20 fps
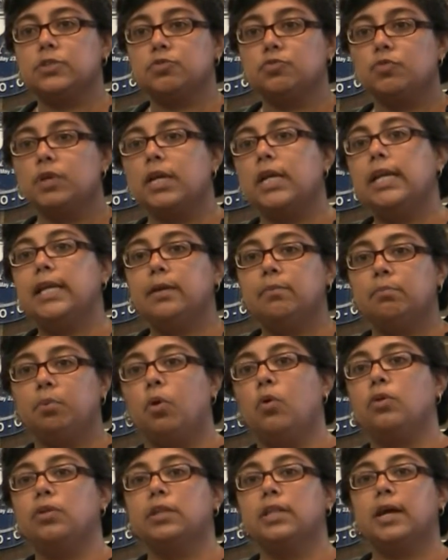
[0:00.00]
And I think it's
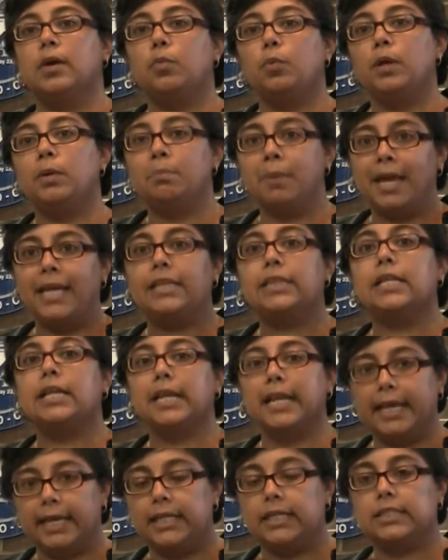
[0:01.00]
really important that
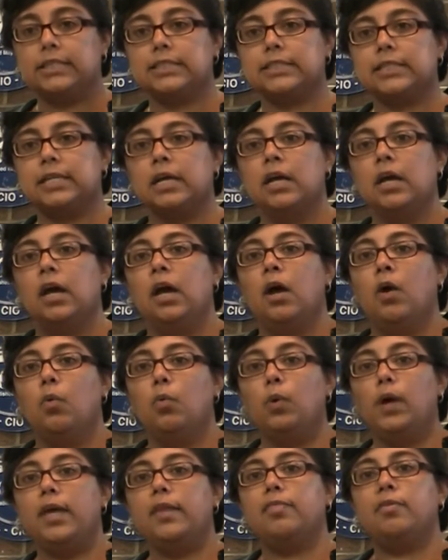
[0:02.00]
we make the links